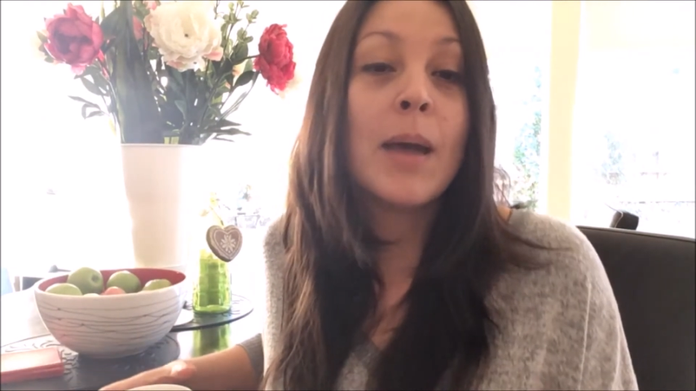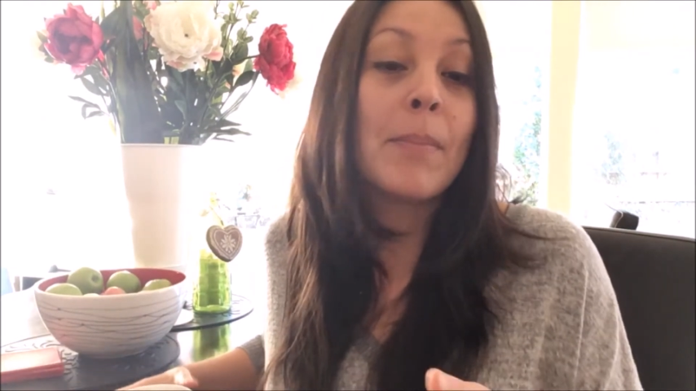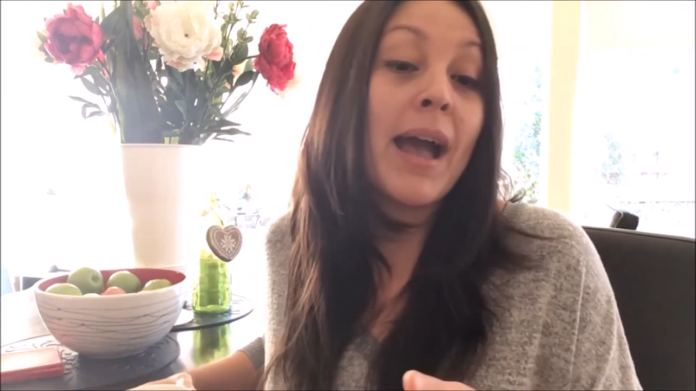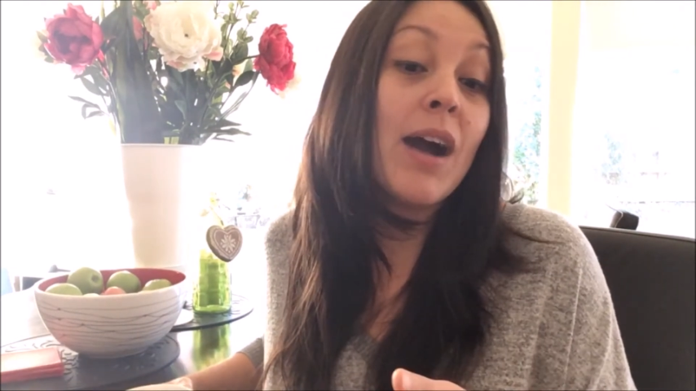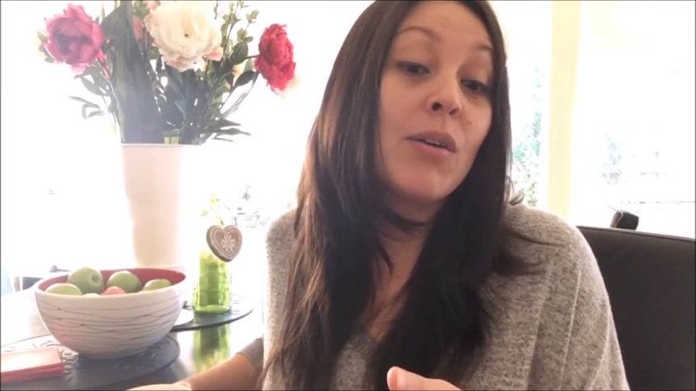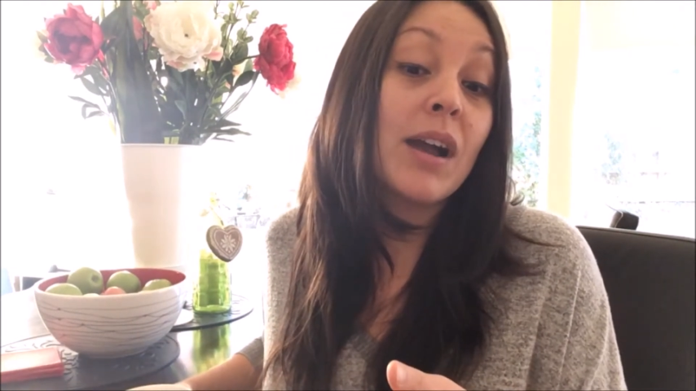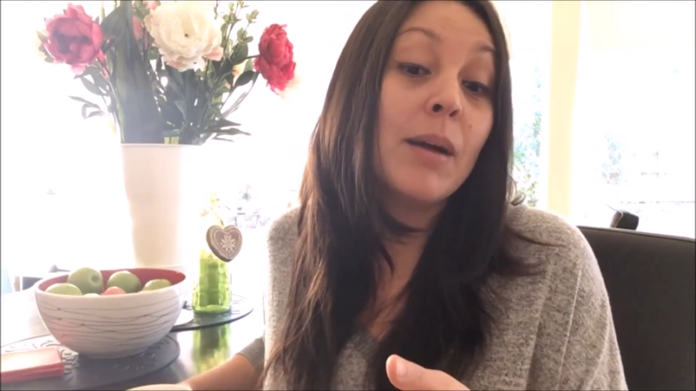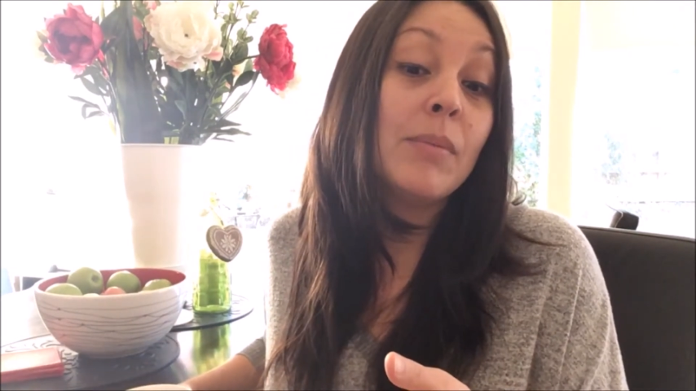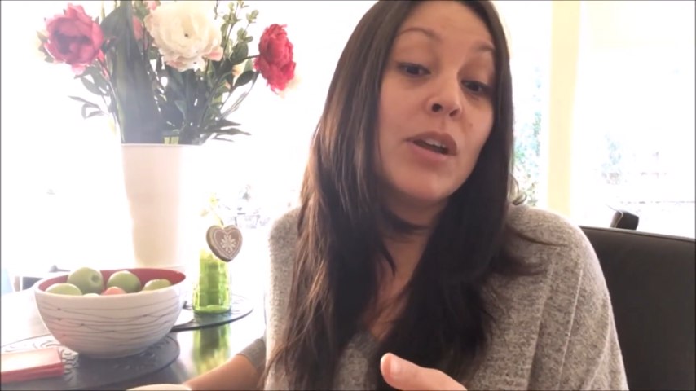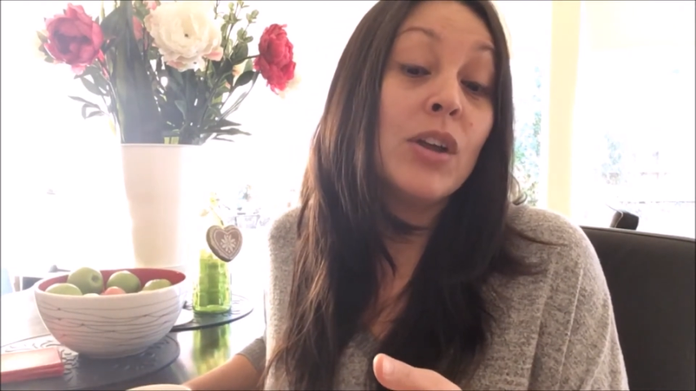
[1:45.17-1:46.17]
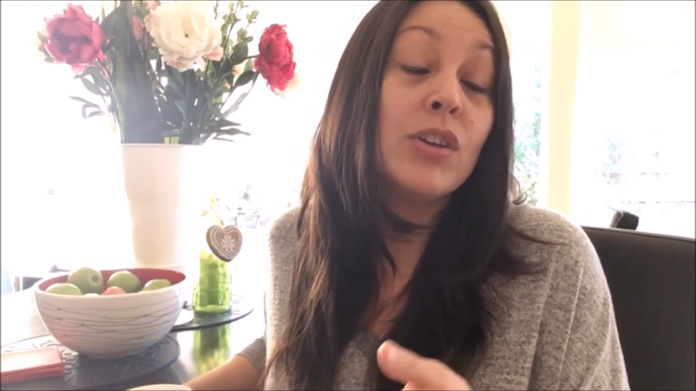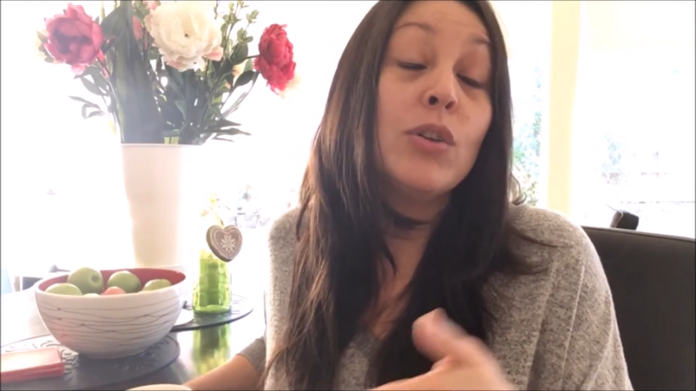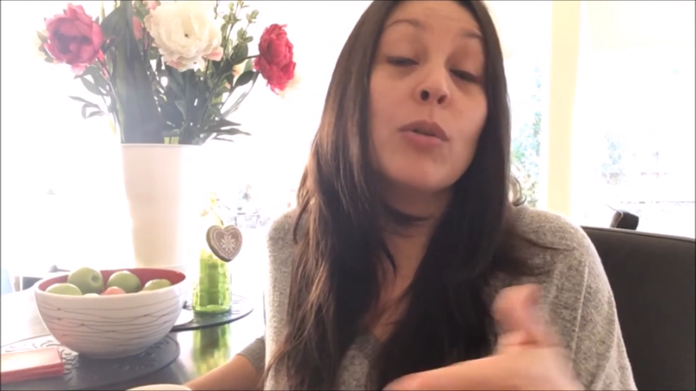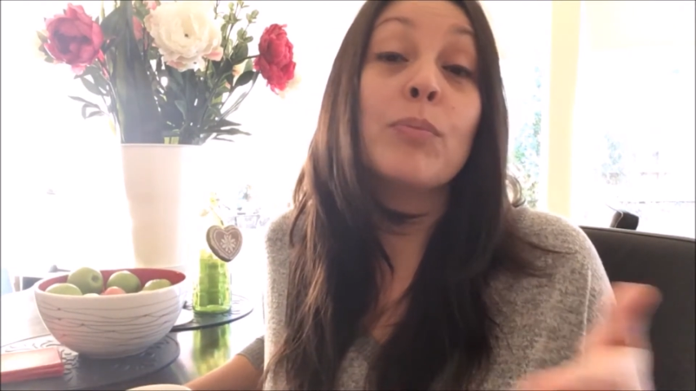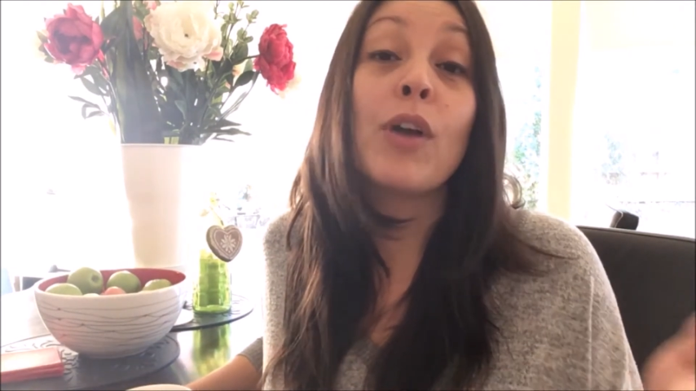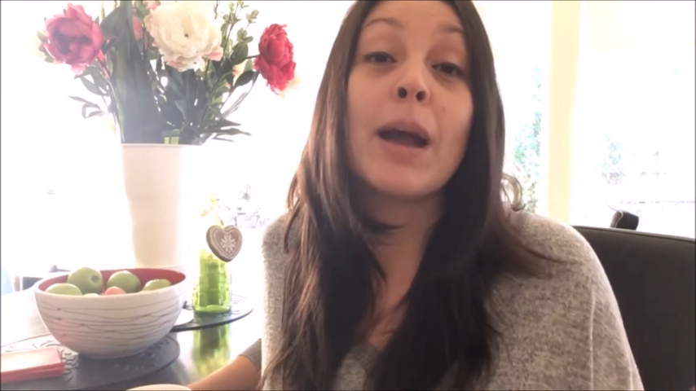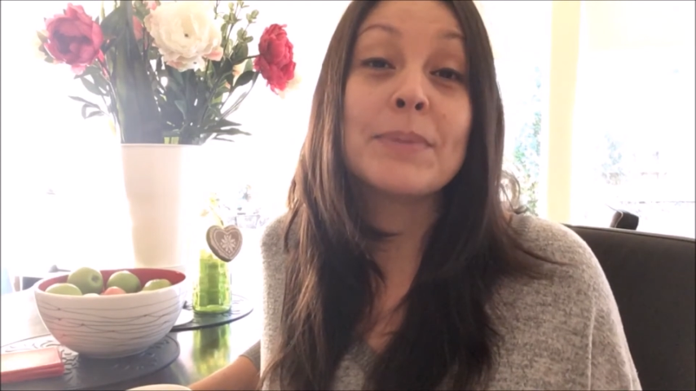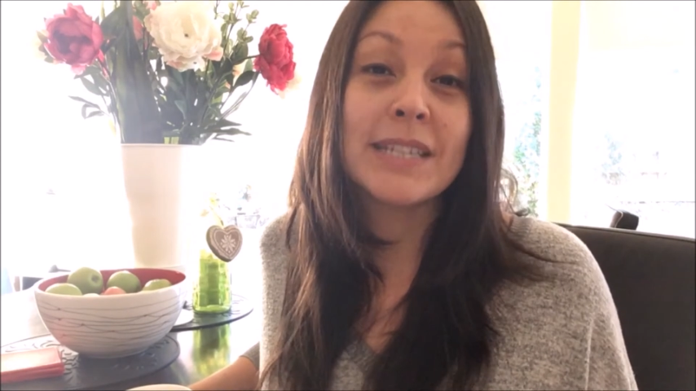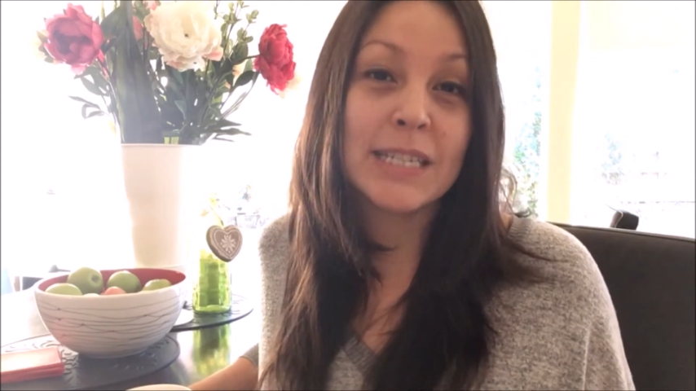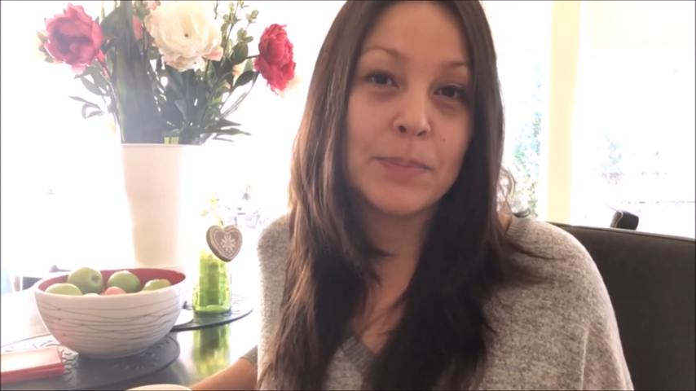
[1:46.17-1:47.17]
but how come you're
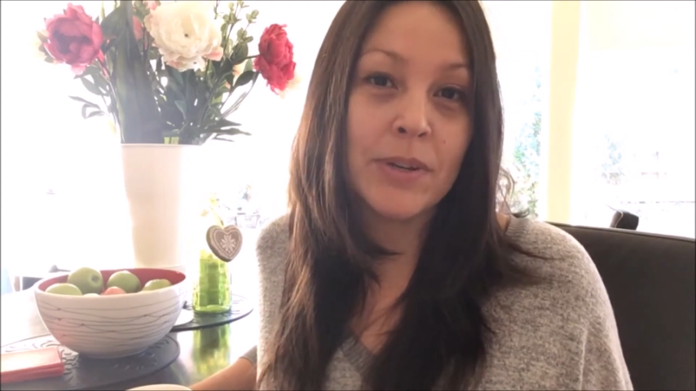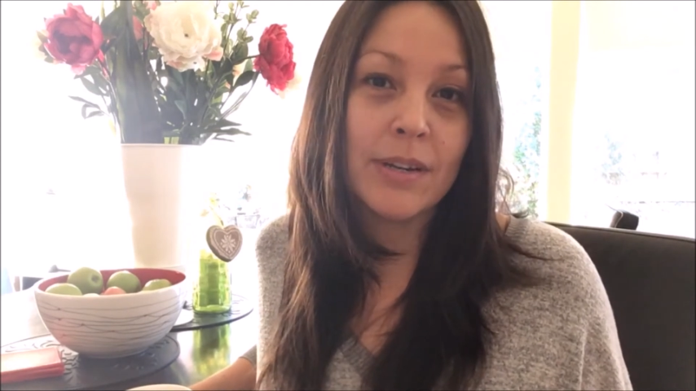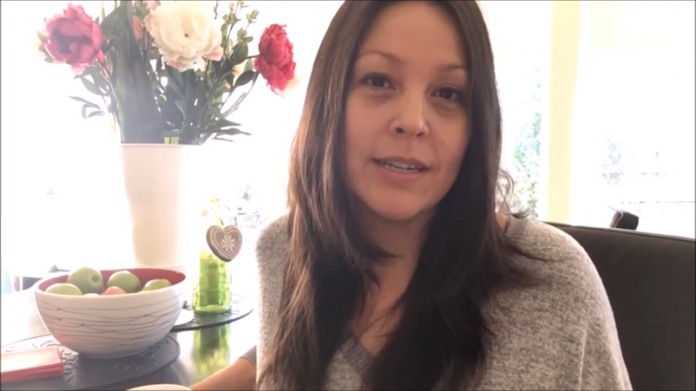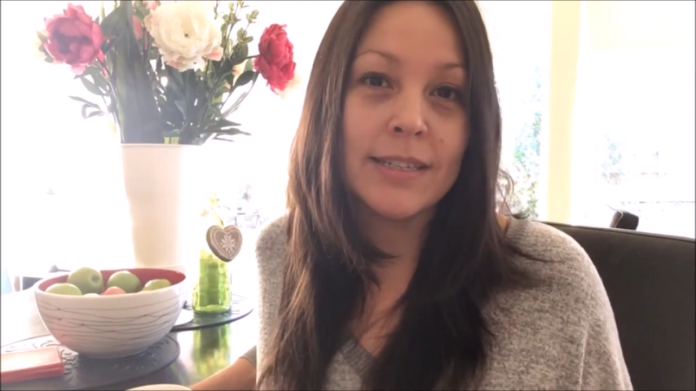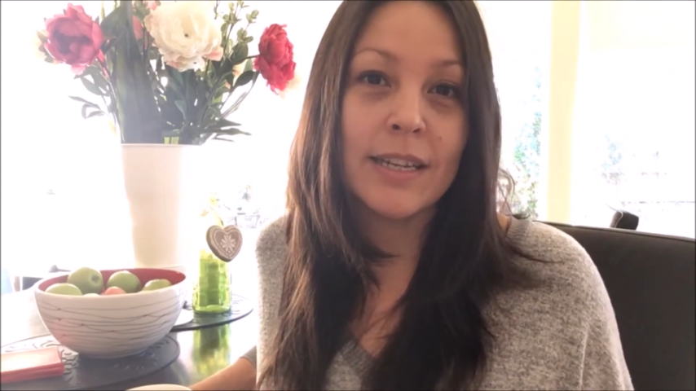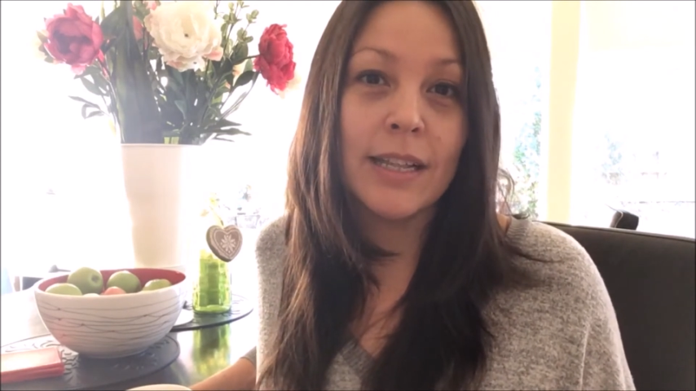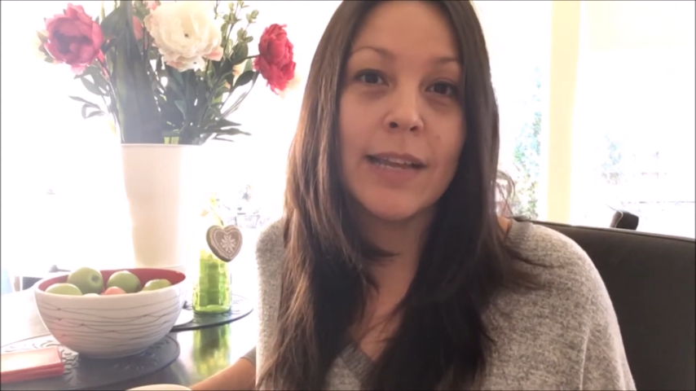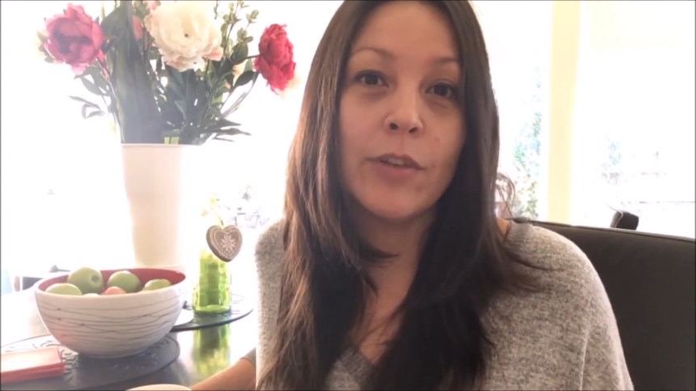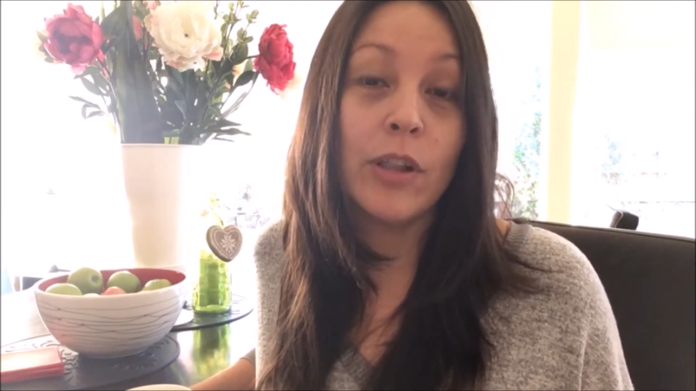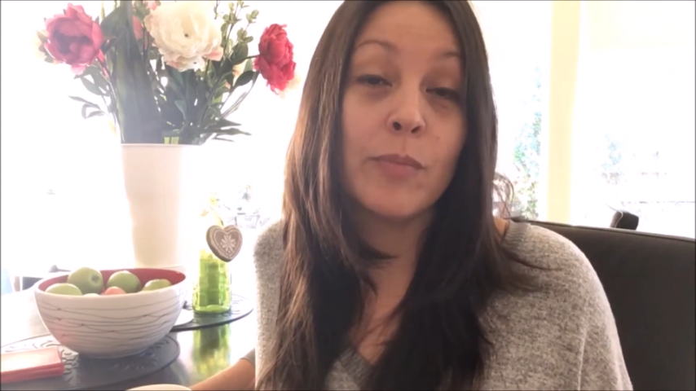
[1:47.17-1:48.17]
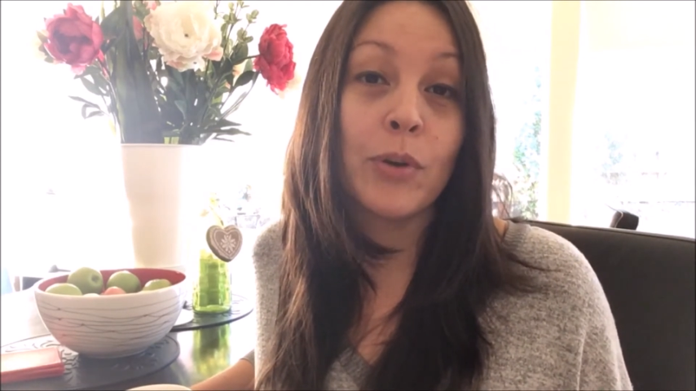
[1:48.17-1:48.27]
perhaps experiencing a level of